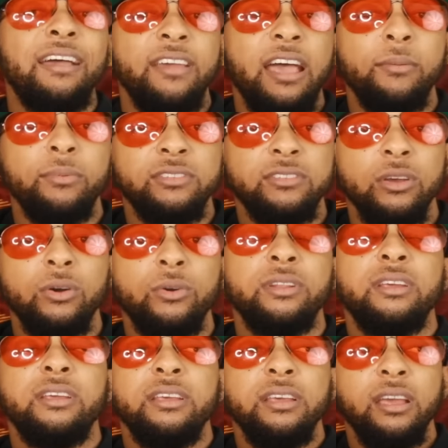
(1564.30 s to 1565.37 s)
episode.
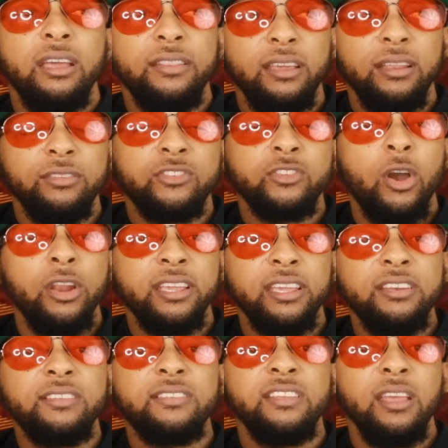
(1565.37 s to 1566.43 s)
And then starting in
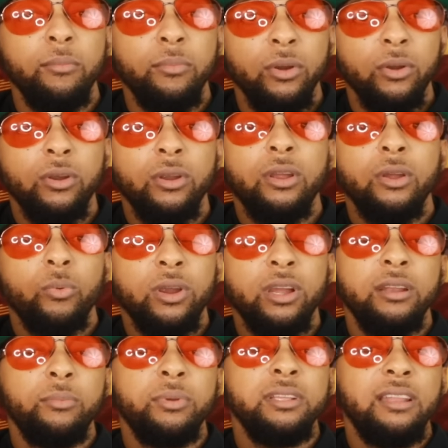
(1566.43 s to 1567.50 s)
December, we're going
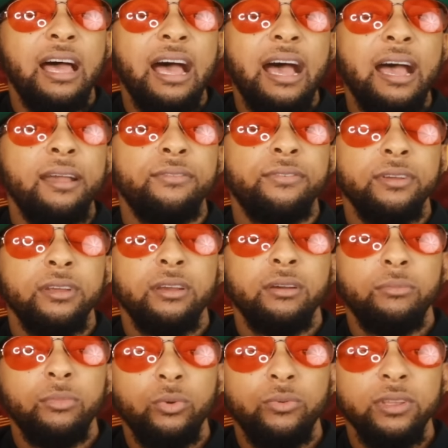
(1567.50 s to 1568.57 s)
to be live
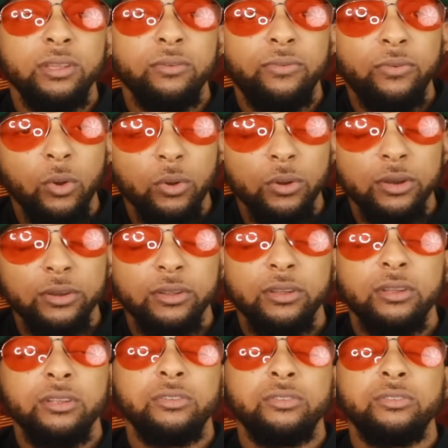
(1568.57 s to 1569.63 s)
moving forward.
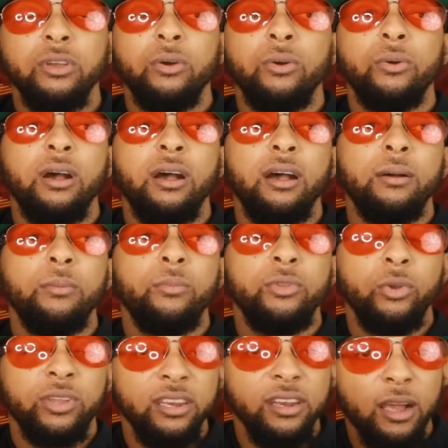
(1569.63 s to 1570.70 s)
So you'll
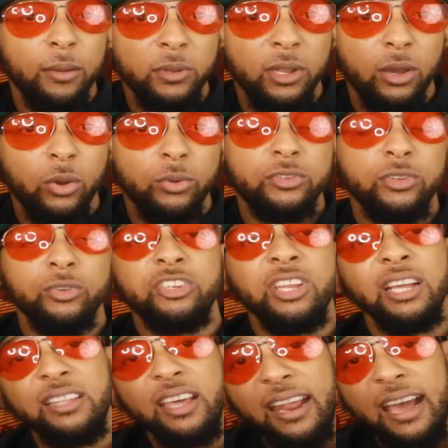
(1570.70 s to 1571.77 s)
get an upload. So check
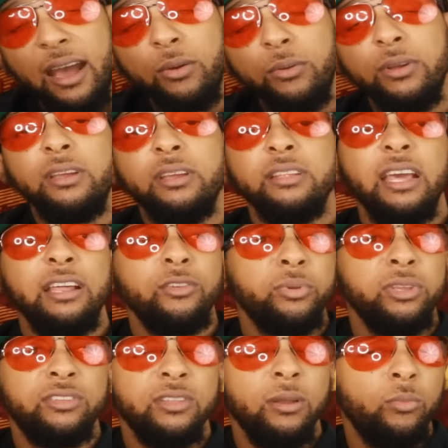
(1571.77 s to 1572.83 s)
that out. That'll be
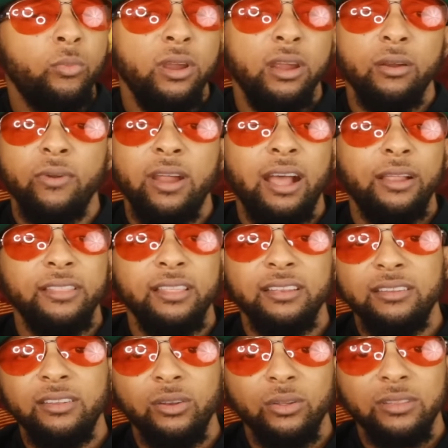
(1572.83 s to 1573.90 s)
somewhere around the,
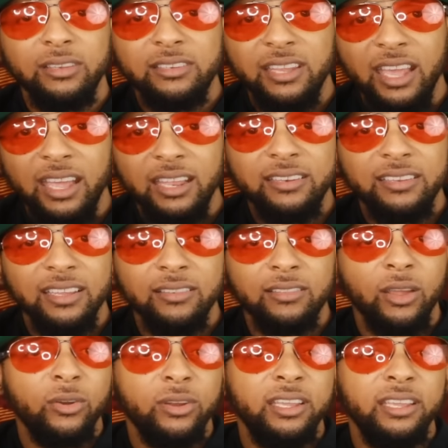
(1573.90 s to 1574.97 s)
you know, the
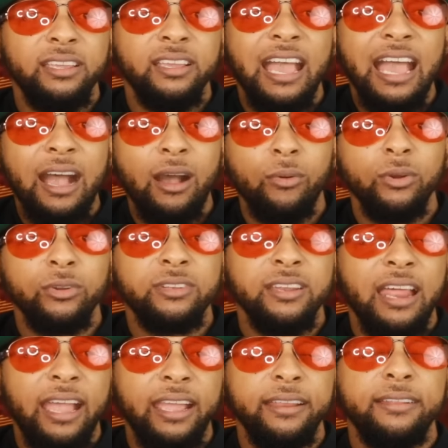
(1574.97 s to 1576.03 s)
10:30 hour
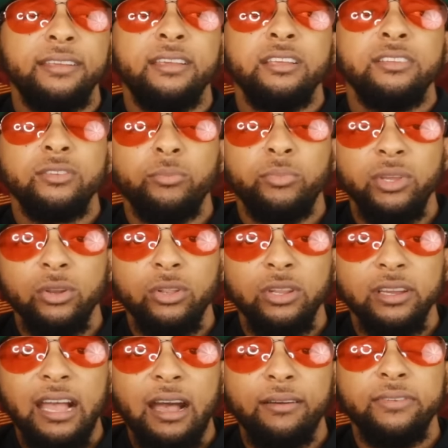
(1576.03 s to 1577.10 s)
tonight. So be on the
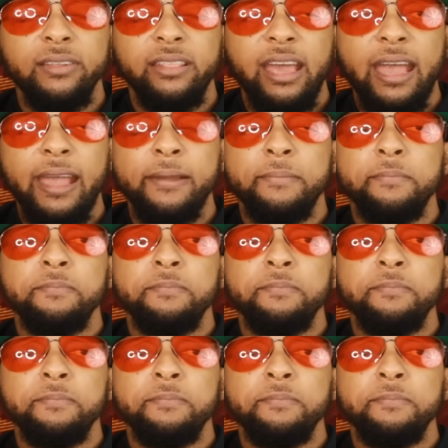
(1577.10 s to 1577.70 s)
lookout for that.